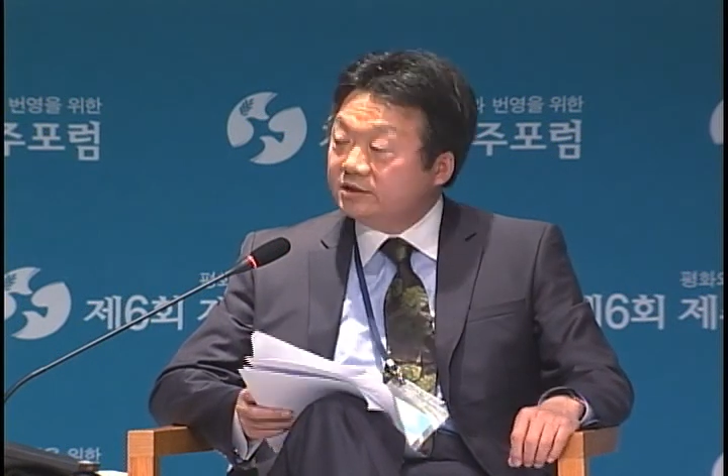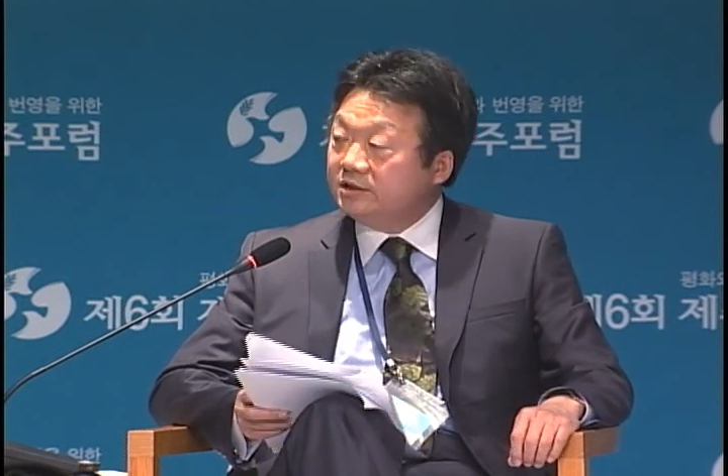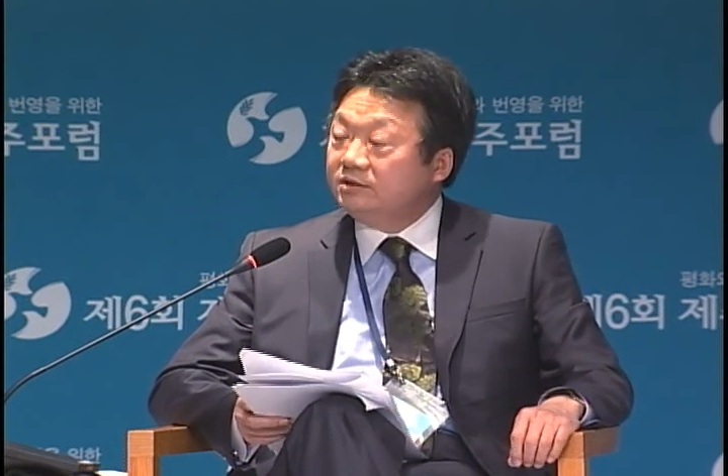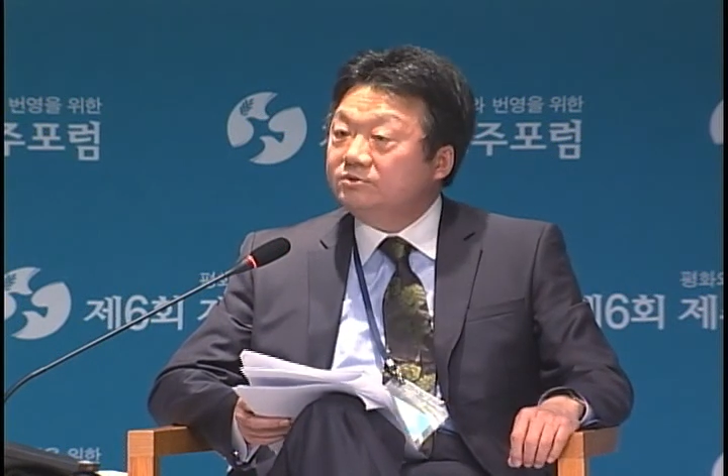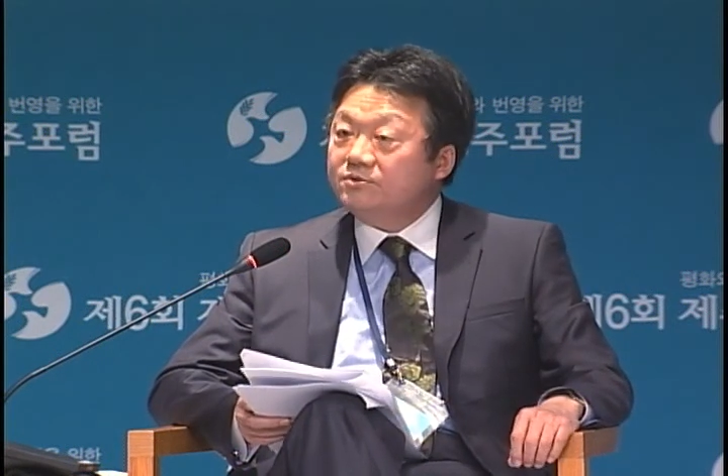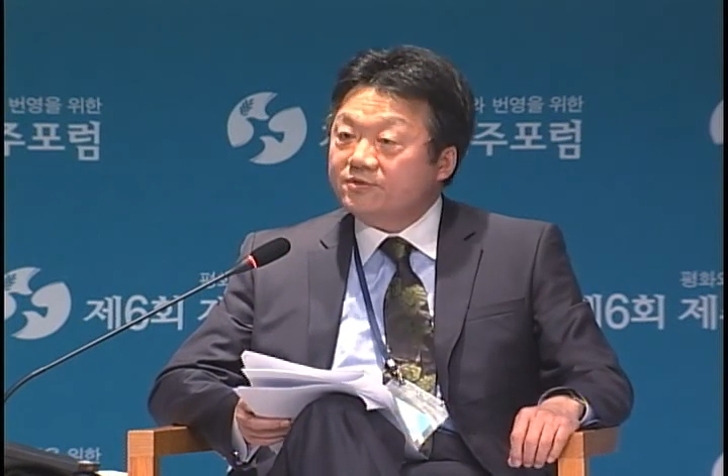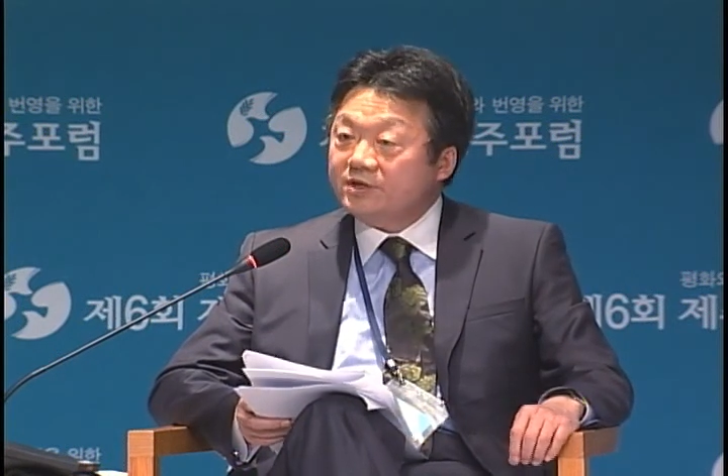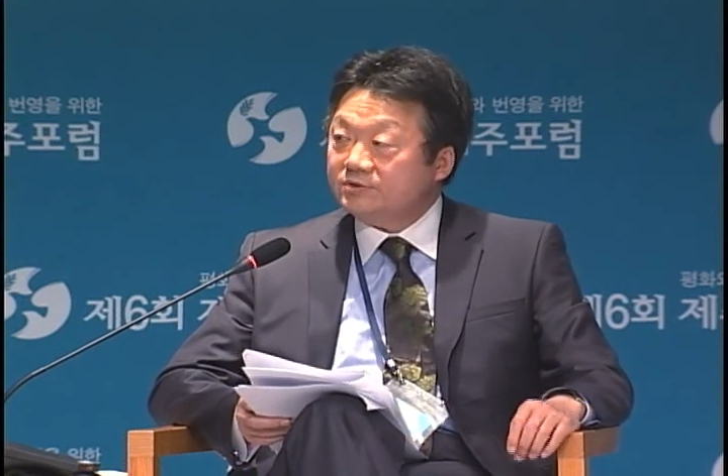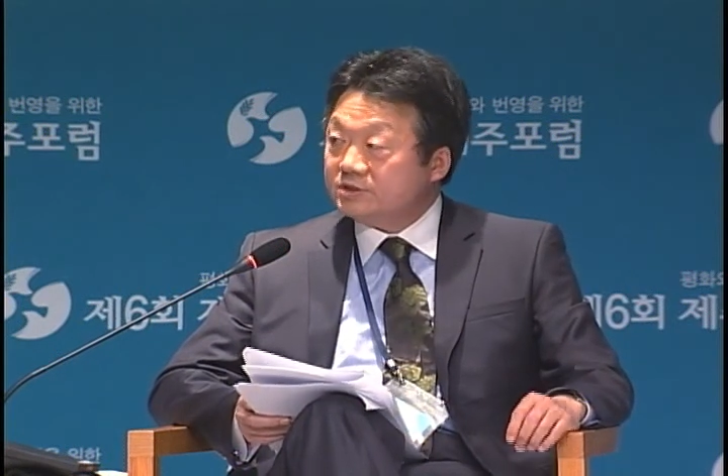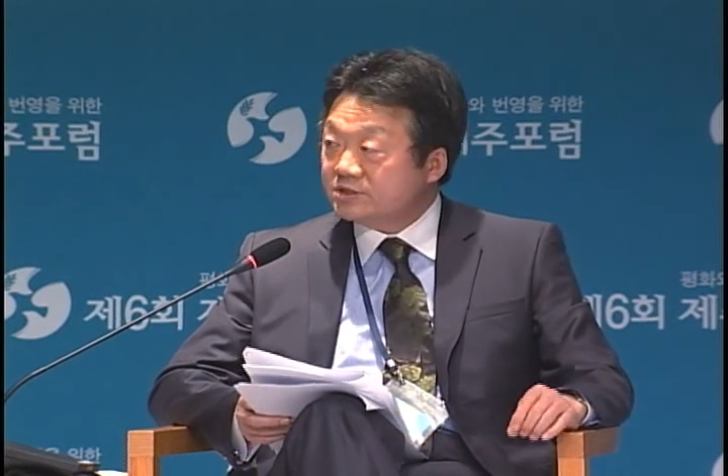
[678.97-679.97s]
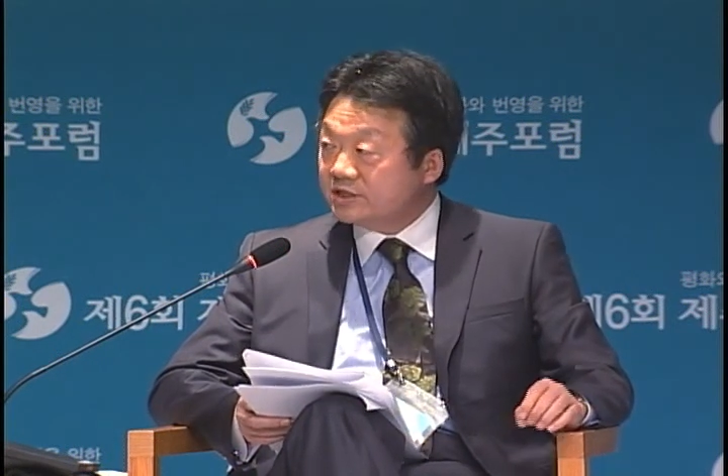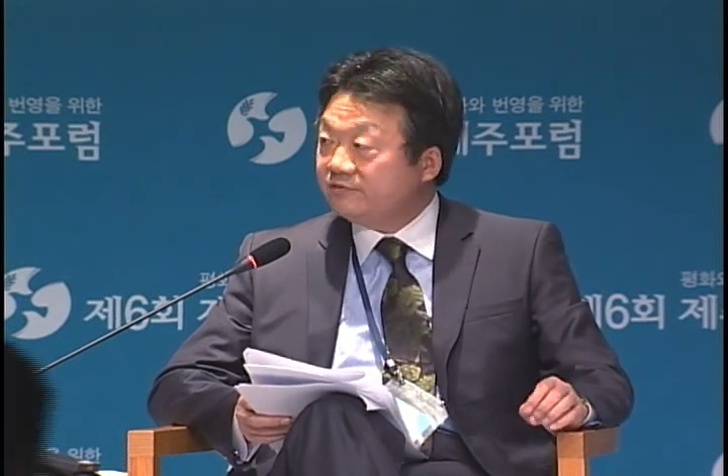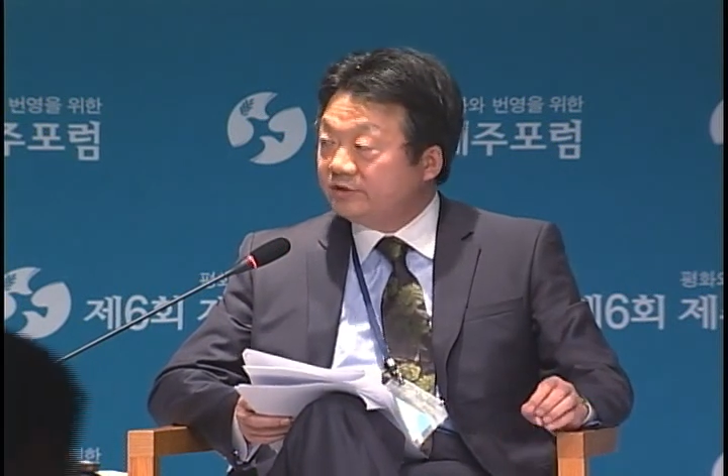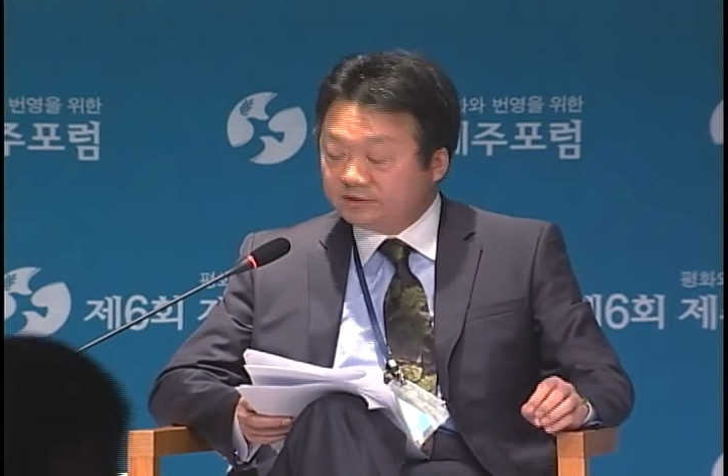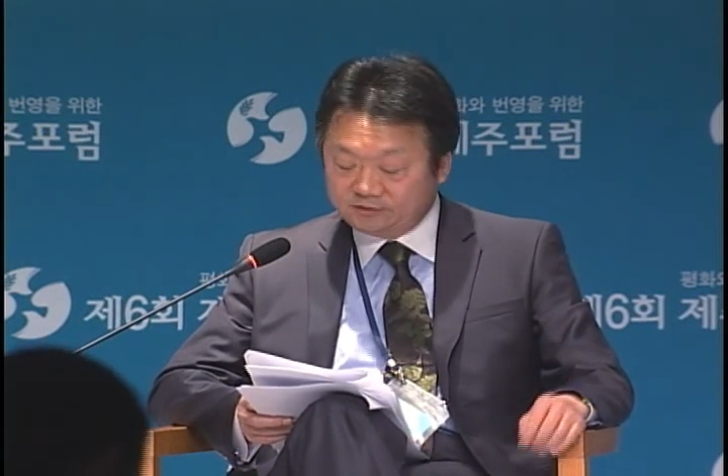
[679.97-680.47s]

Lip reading: in 2007,